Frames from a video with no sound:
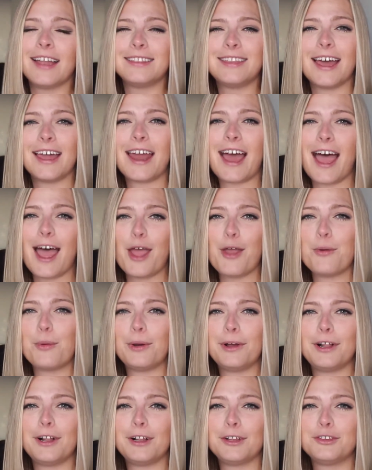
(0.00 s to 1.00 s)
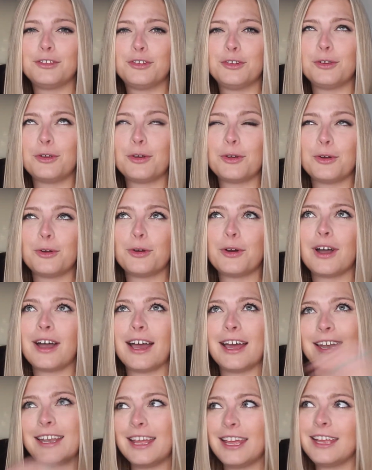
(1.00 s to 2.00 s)
that I will do
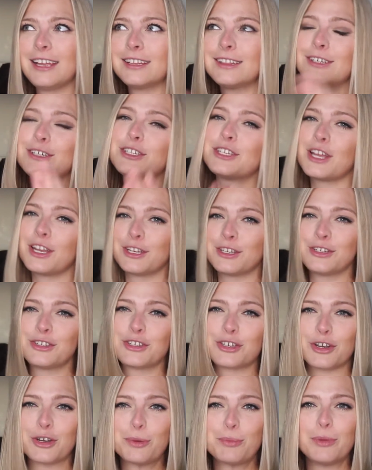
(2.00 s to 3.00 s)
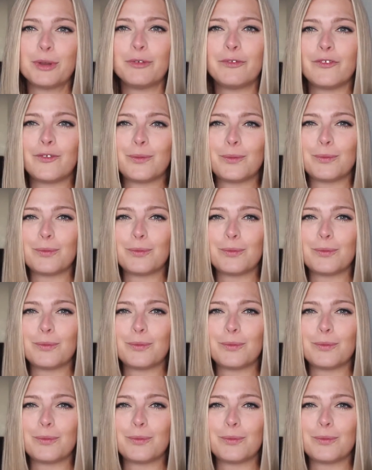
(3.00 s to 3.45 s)
an English and a German